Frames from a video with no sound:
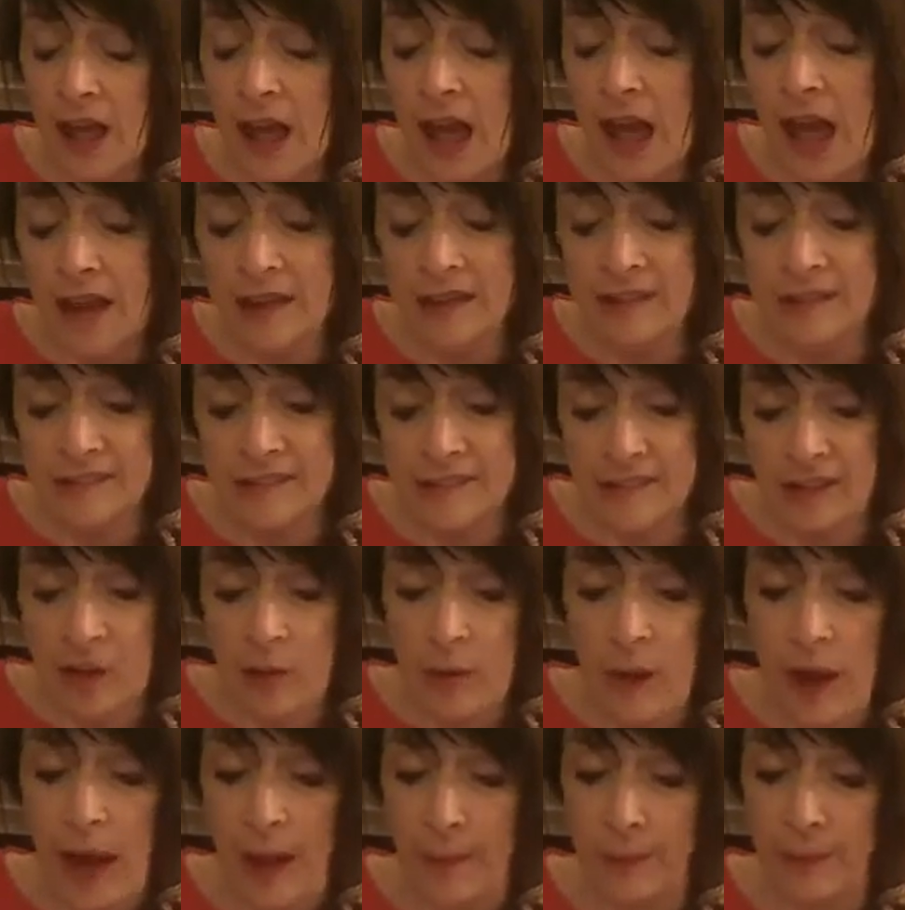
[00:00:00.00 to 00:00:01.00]
And it so
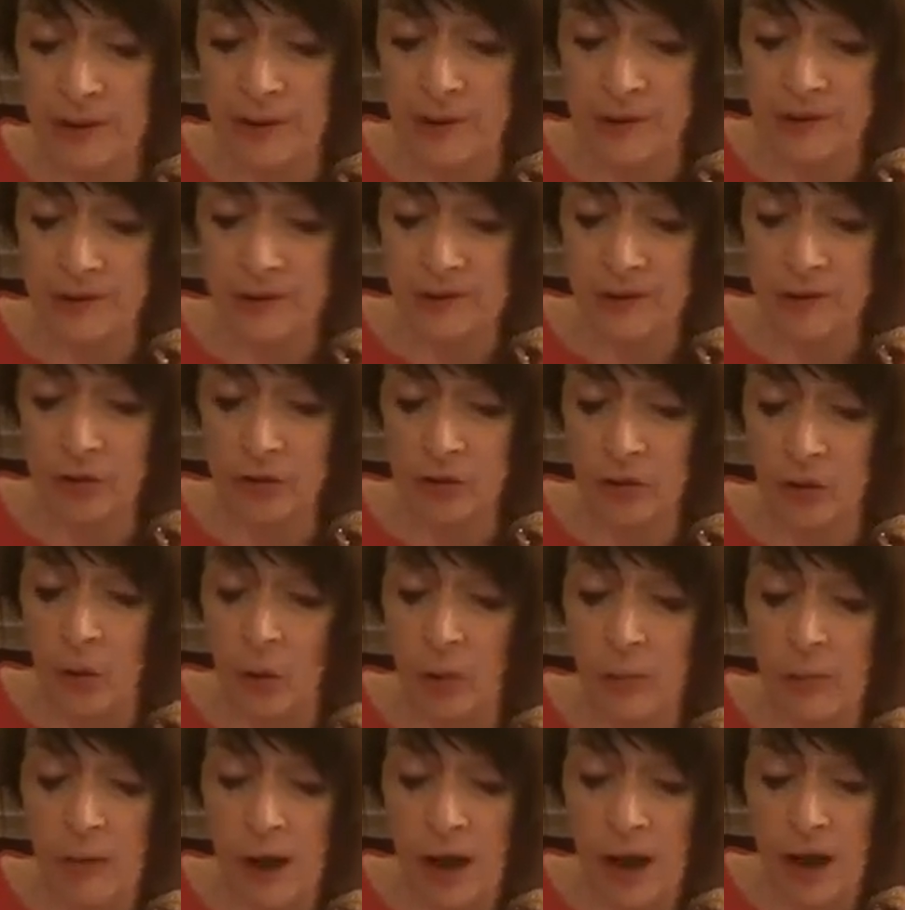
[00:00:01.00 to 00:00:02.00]
happened that
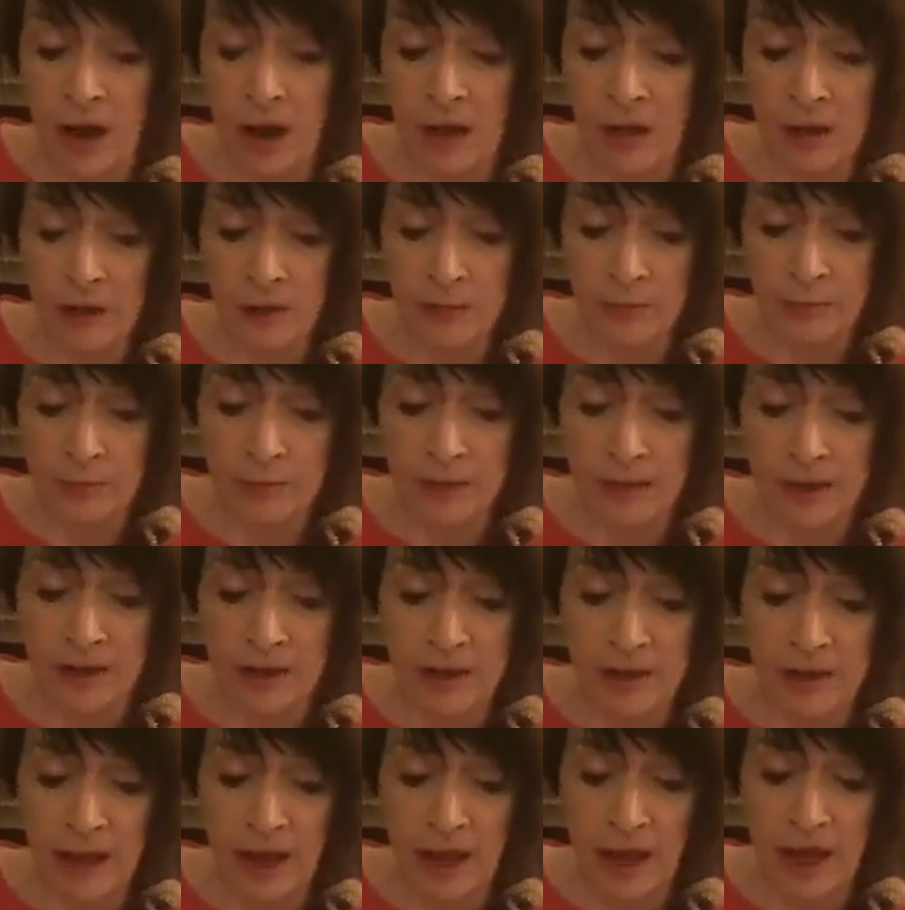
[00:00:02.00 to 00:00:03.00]
Omar
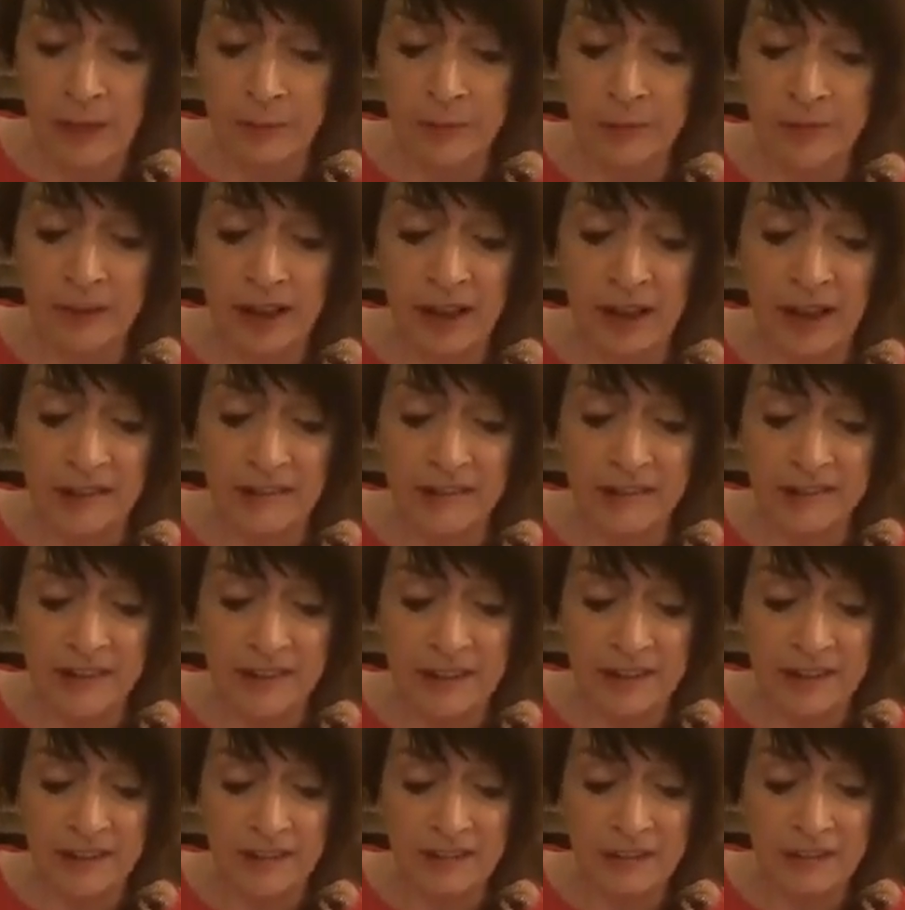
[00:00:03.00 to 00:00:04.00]
bin Abd
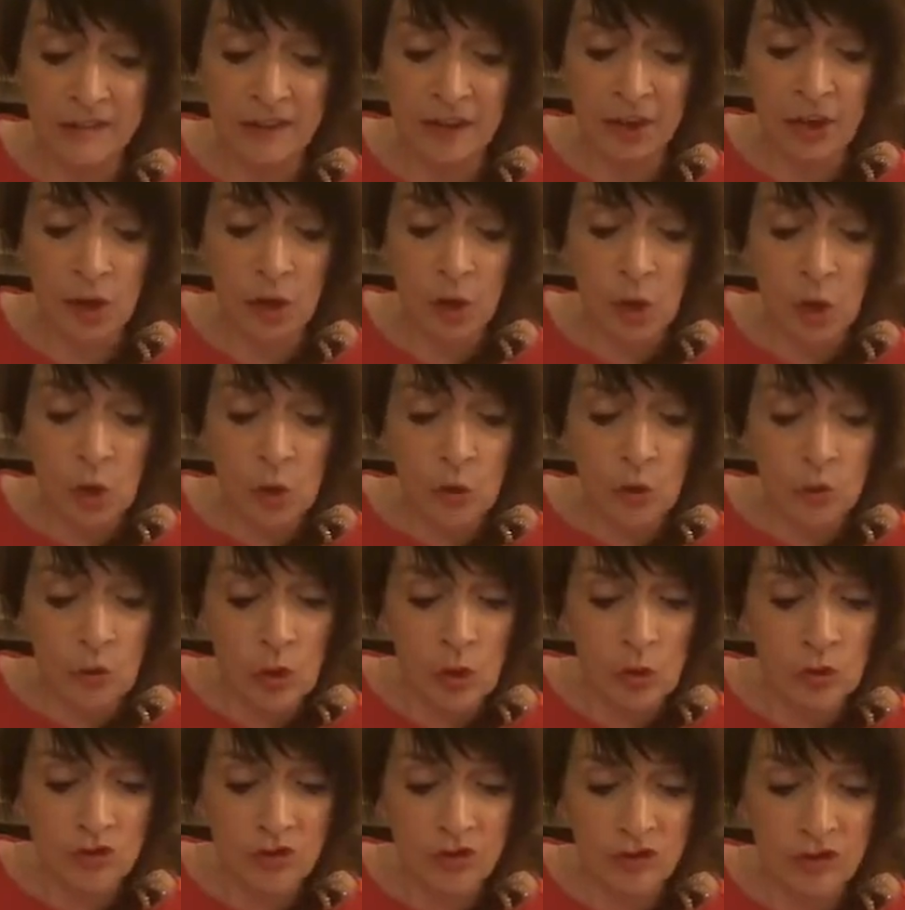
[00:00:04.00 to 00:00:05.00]
al-Aziz
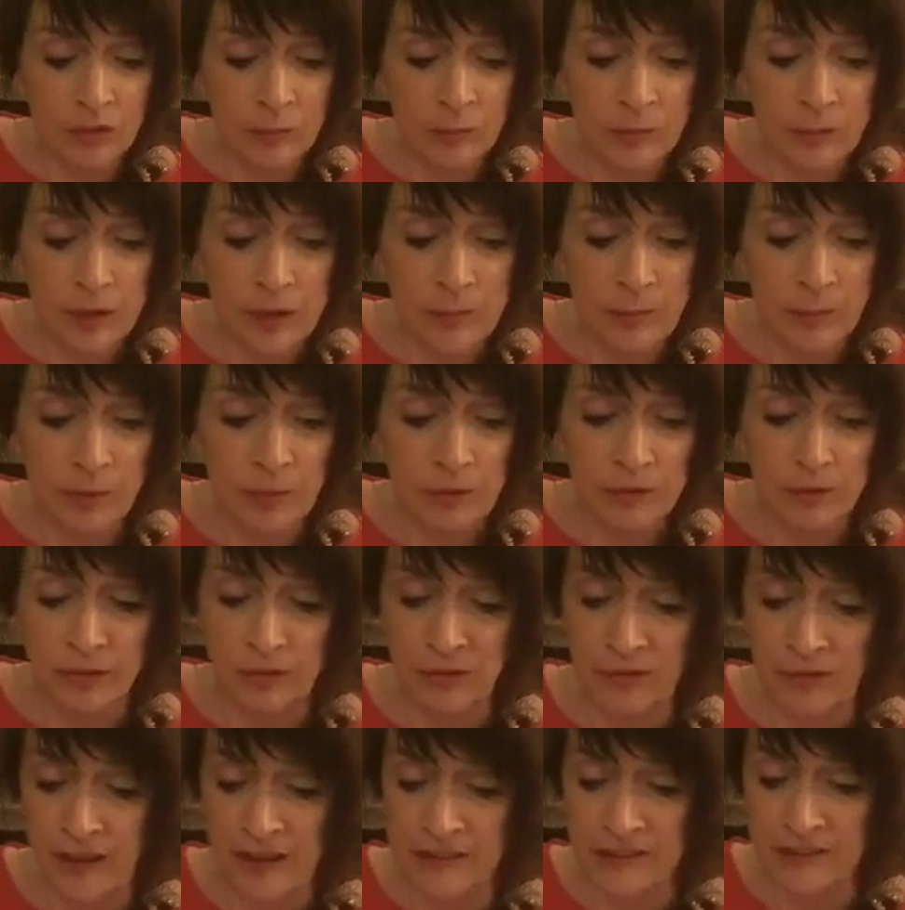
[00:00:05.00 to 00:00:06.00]
wrote to the people of the
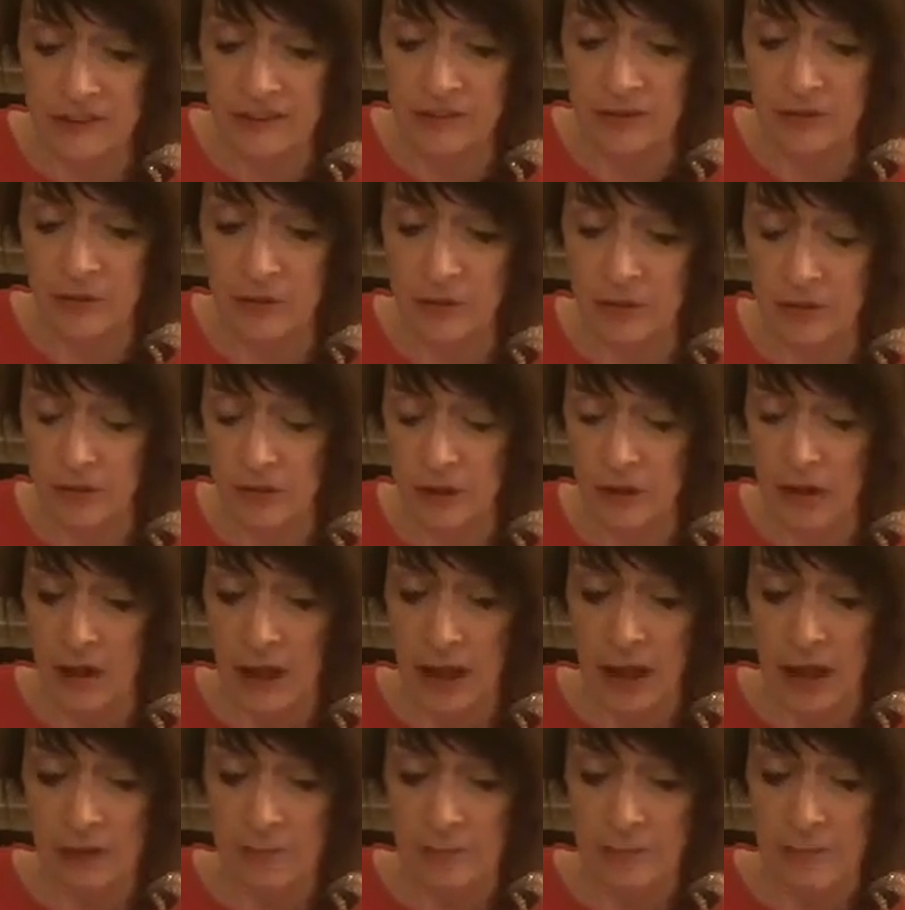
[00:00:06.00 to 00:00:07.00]
festival
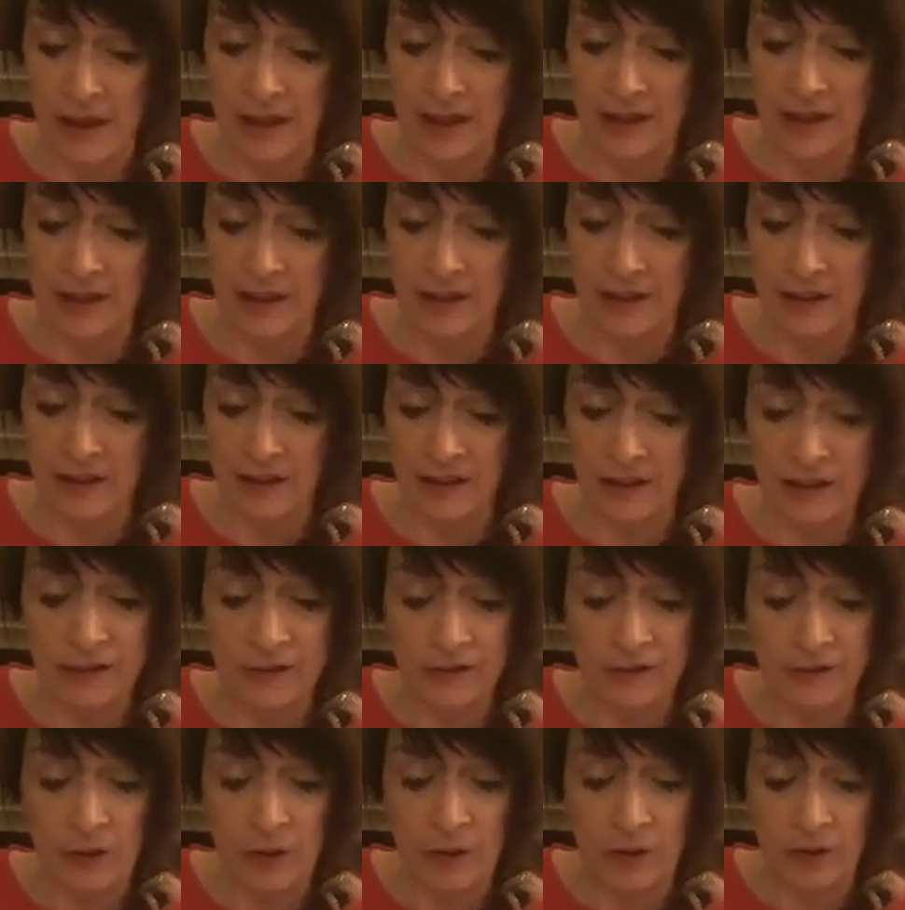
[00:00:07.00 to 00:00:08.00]
at Mecca as
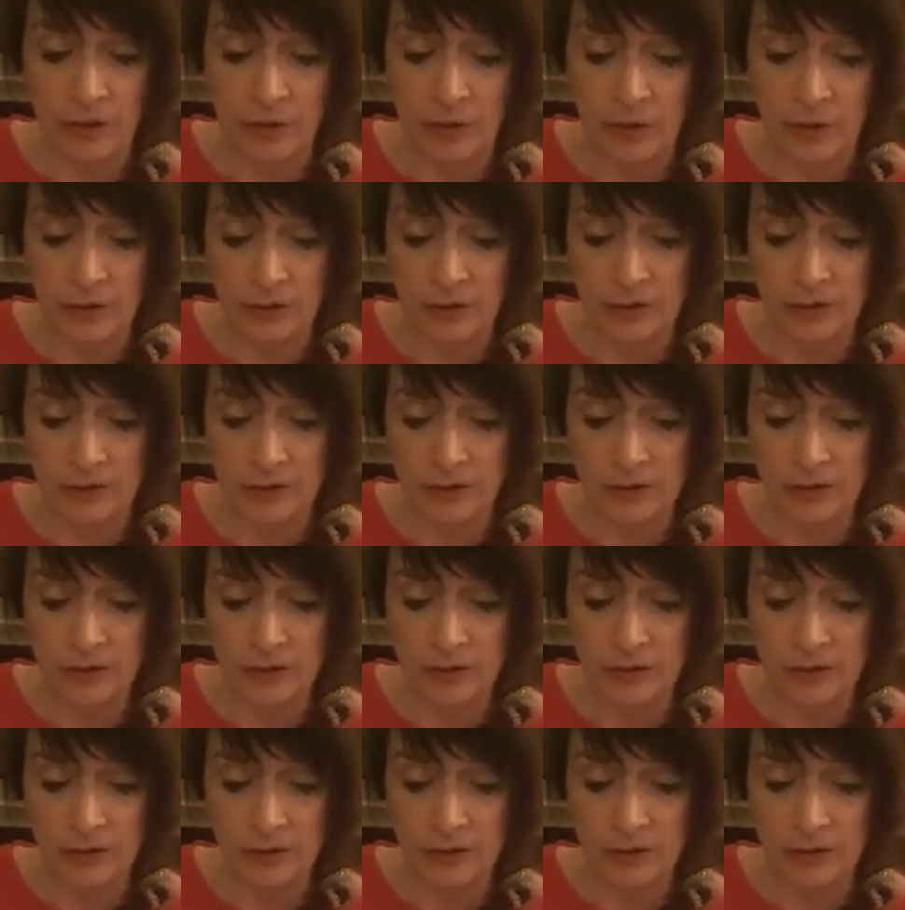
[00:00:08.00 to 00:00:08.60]
follows,